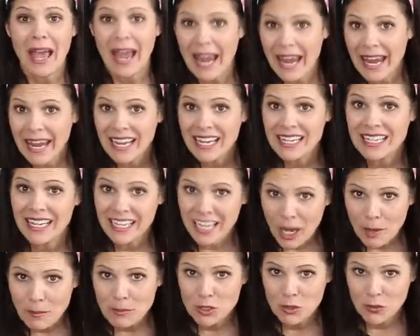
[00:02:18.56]
and it
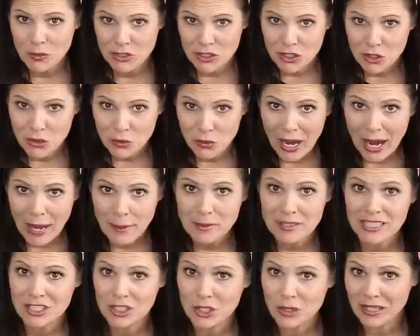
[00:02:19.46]
comes with
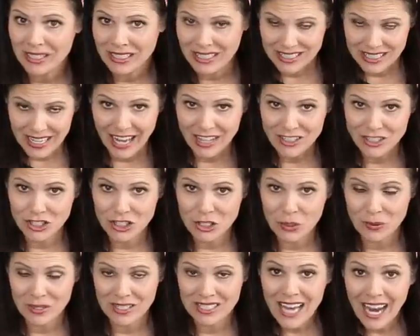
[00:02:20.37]
straps that you can attach it
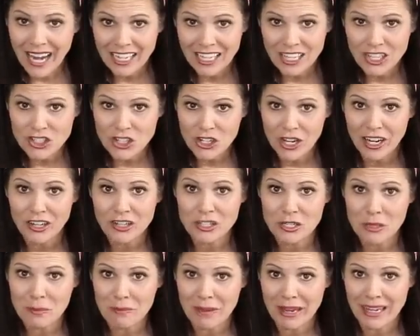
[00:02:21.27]
to a dining chair
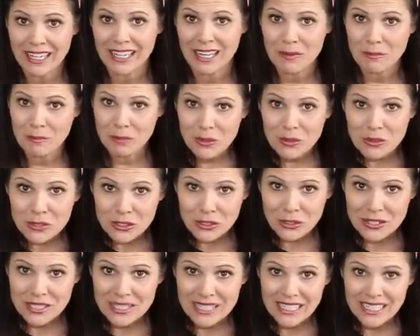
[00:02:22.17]
to make it a
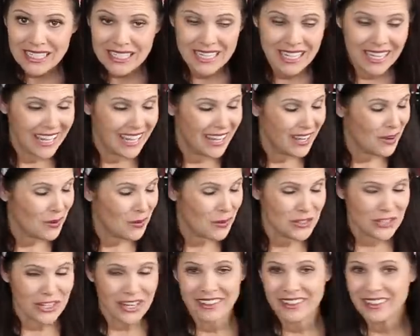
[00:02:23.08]
booster seat
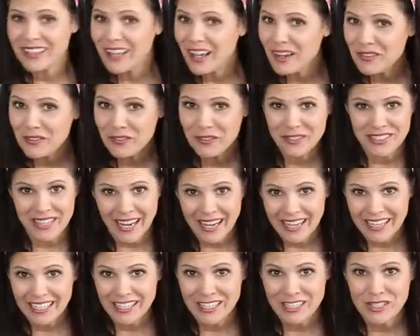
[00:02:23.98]
which I love for
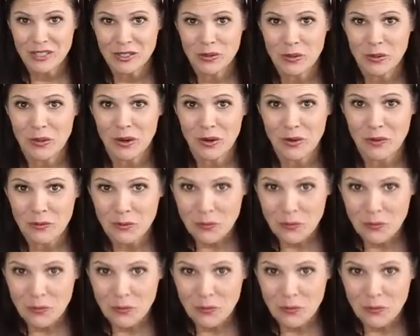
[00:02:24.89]
taking to a